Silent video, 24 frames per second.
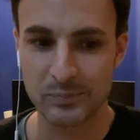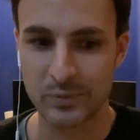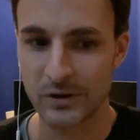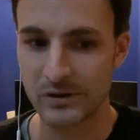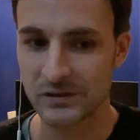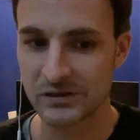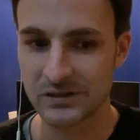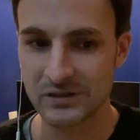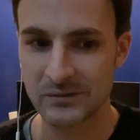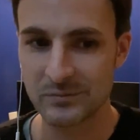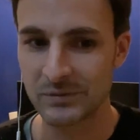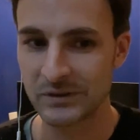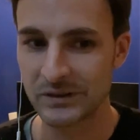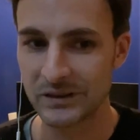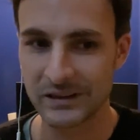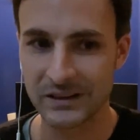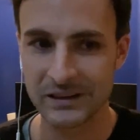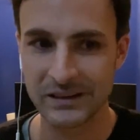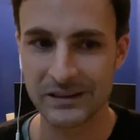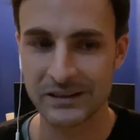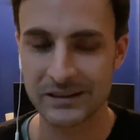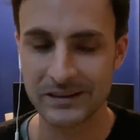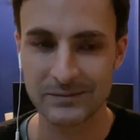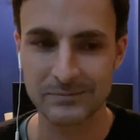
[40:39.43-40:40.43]

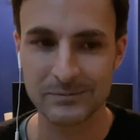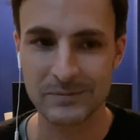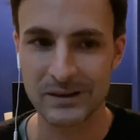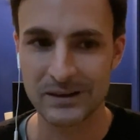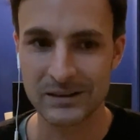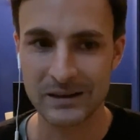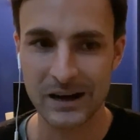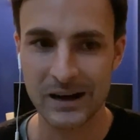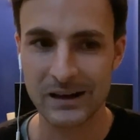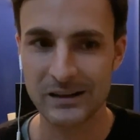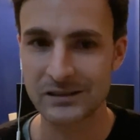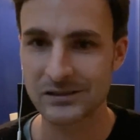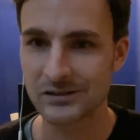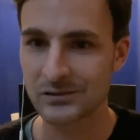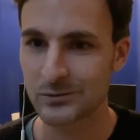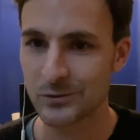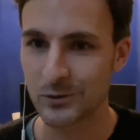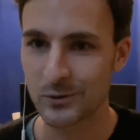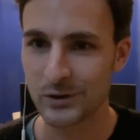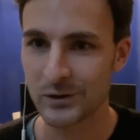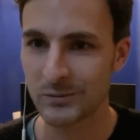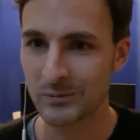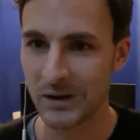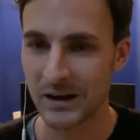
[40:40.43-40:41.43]
possibly
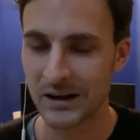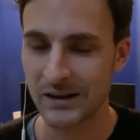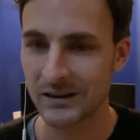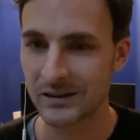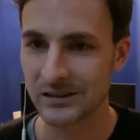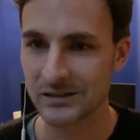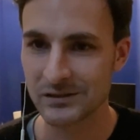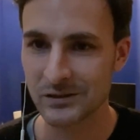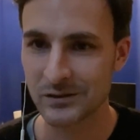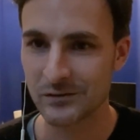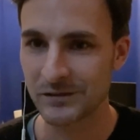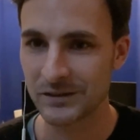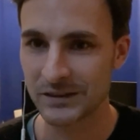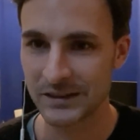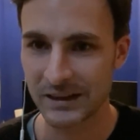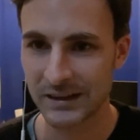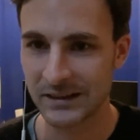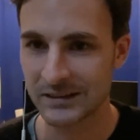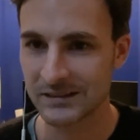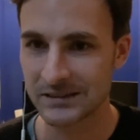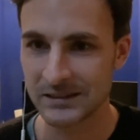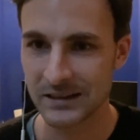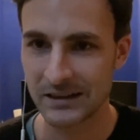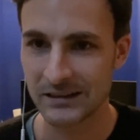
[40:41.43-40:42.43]
highest growing markets over the
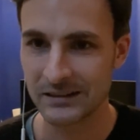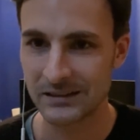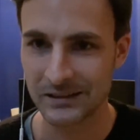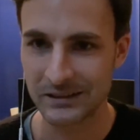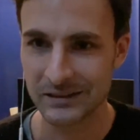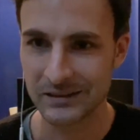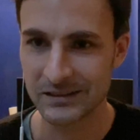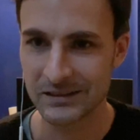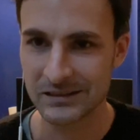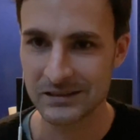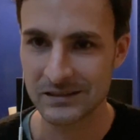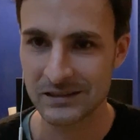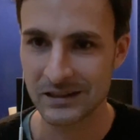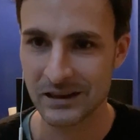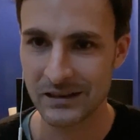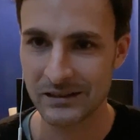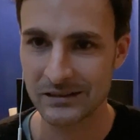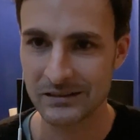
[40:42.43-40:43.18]
next 10 years.